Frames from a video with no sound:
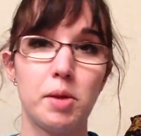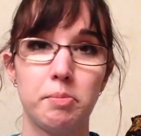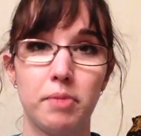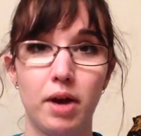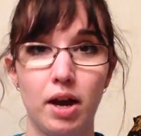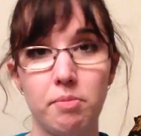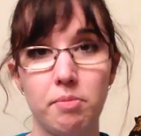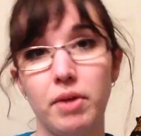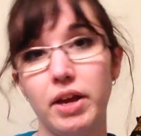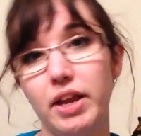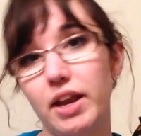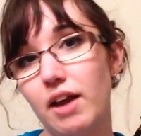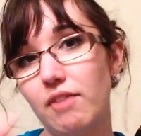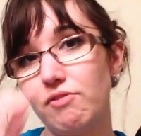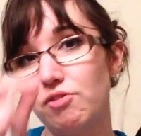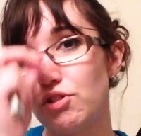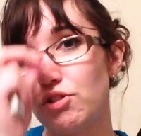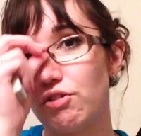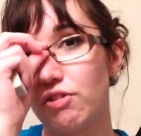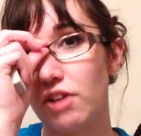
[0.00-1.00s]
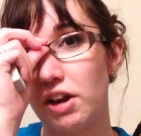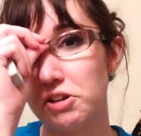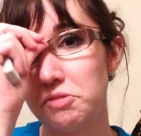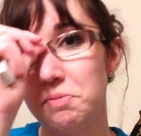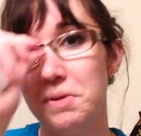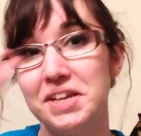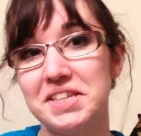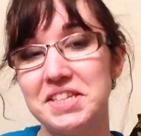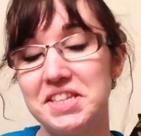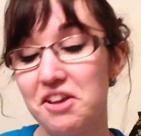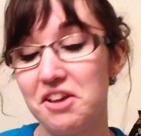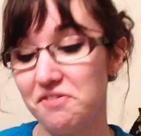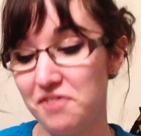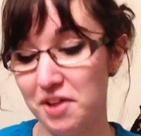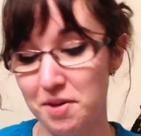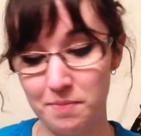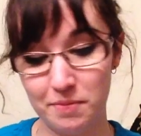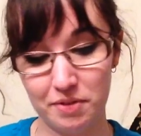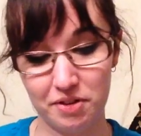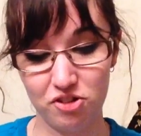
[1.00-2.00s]
I might have to correct myself.
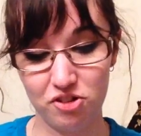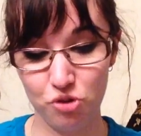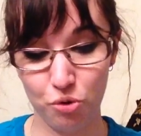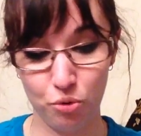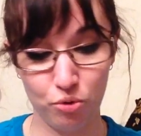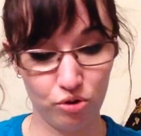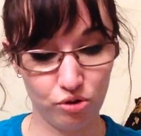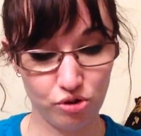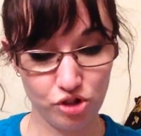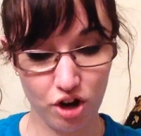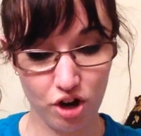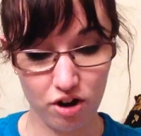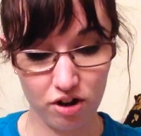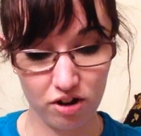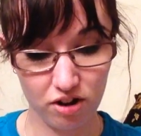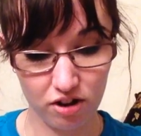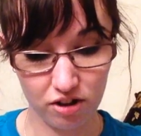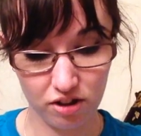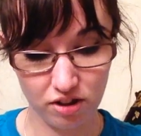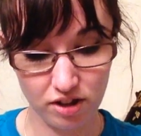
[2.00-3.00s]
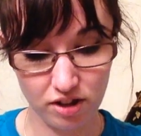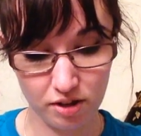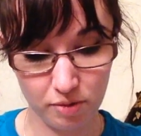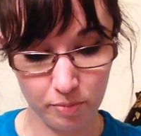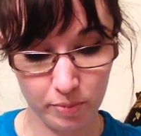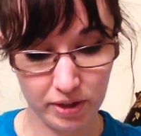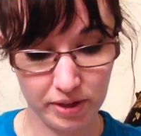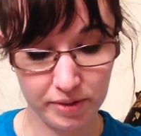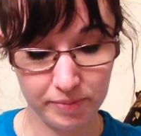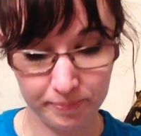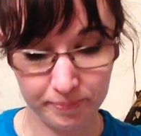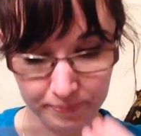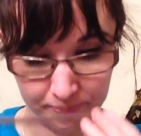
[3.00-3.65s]
I'm a total chocoholic, but